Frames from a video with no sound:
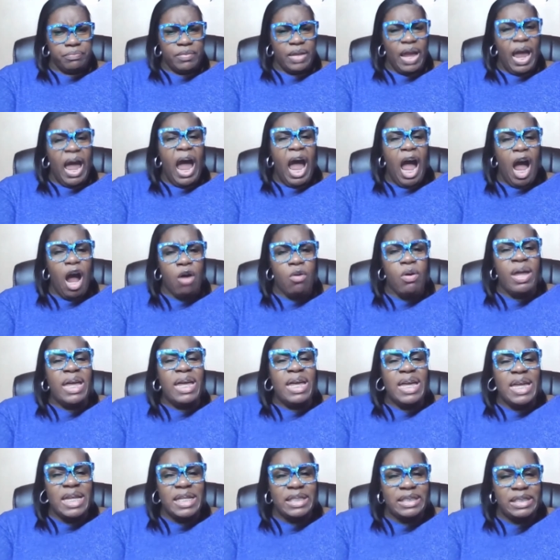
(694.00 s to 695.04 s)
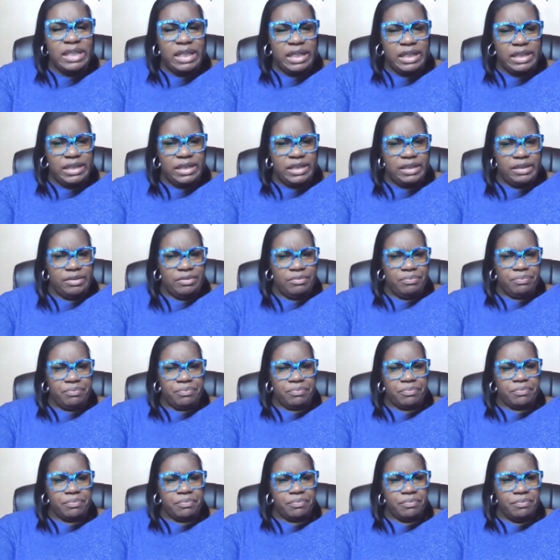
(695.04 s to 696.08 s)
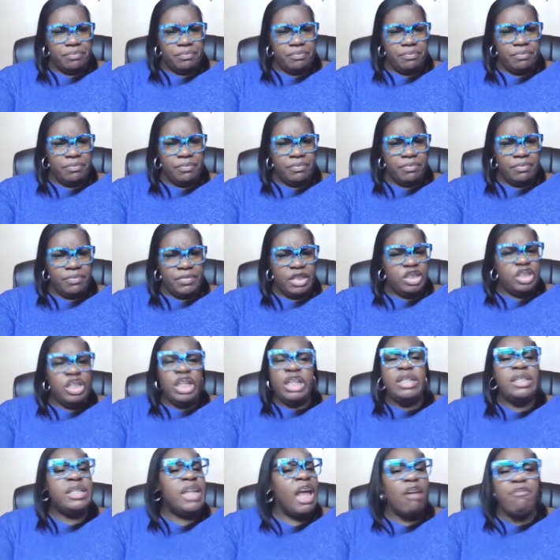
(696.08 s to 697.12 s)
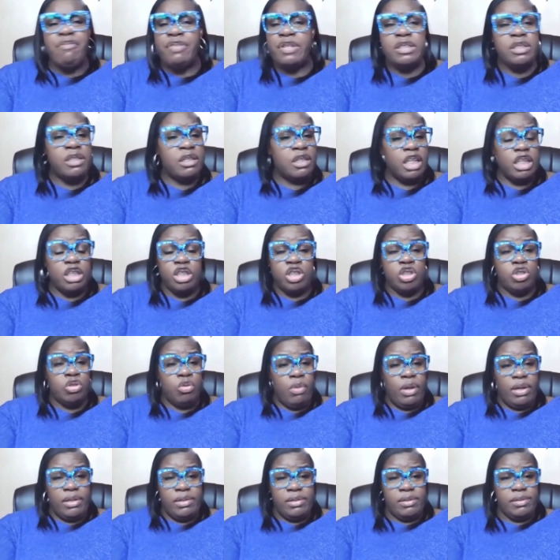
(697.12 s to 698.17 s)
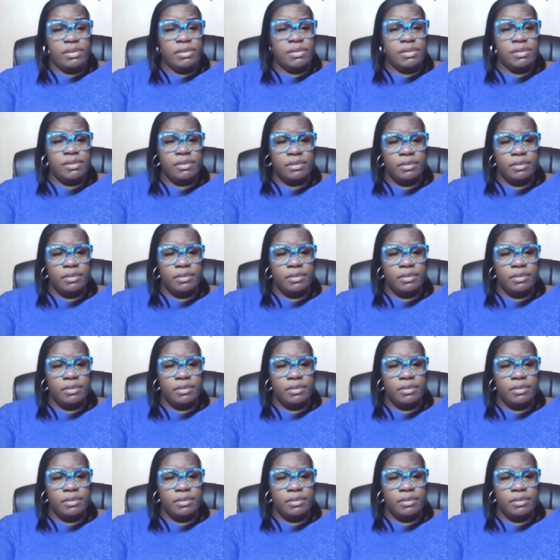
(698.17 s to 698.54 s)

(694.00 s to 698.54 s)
How is it? She never took his choice.